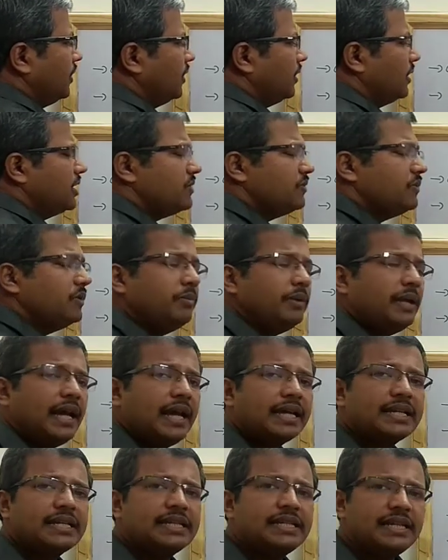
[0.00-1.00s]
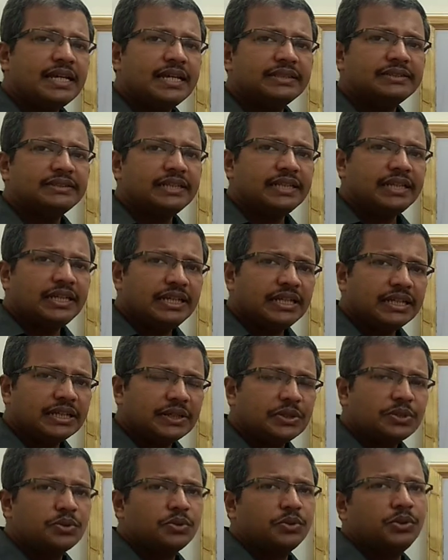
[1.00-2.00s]
It will be acting as the
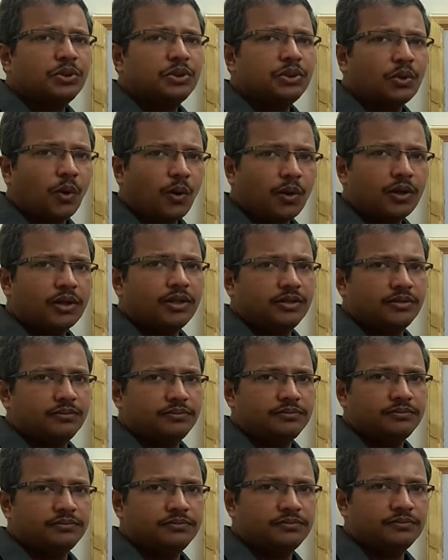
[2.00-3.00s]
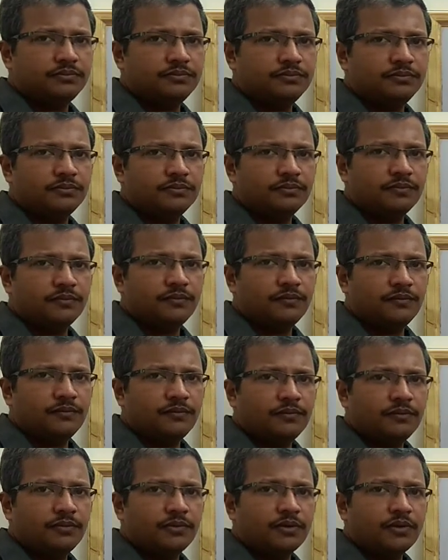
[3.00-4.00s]
electron donor
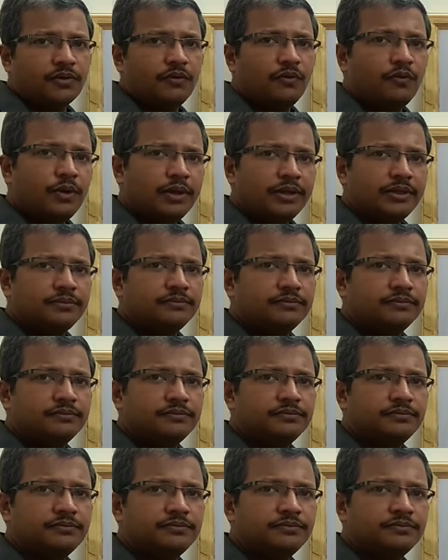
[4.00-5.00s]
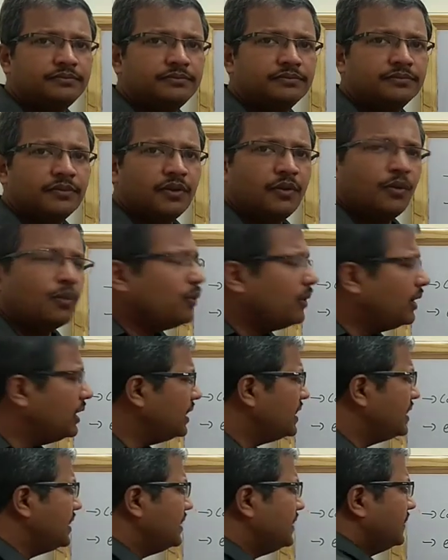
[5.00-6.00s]
when
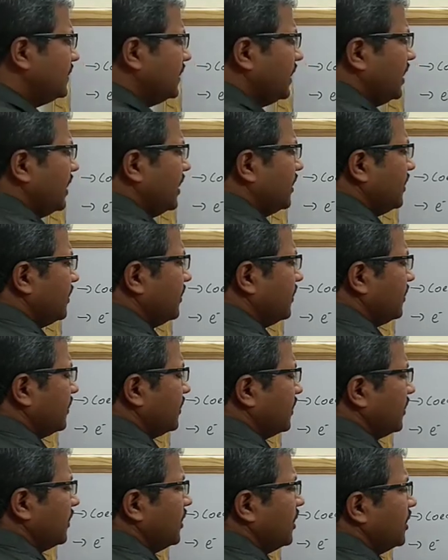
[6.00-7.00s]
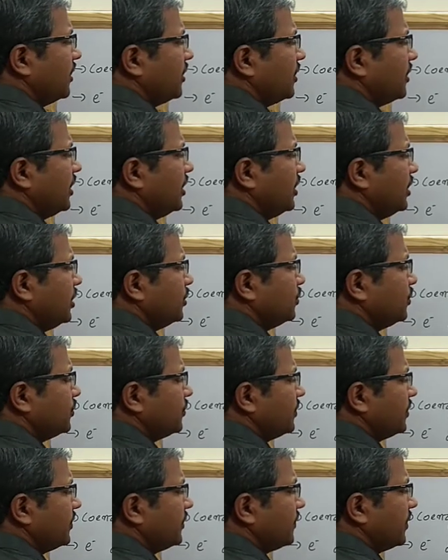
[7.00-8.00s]
it is in
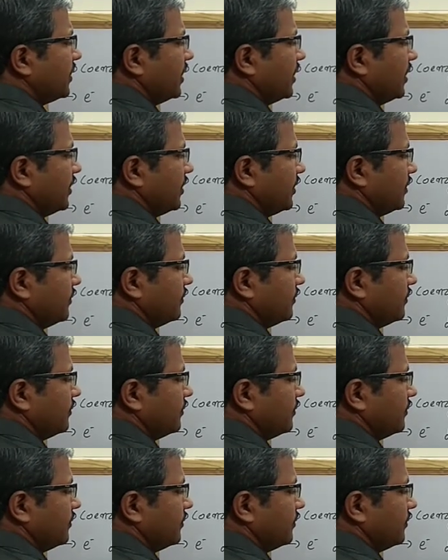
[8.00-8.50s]
reduced state.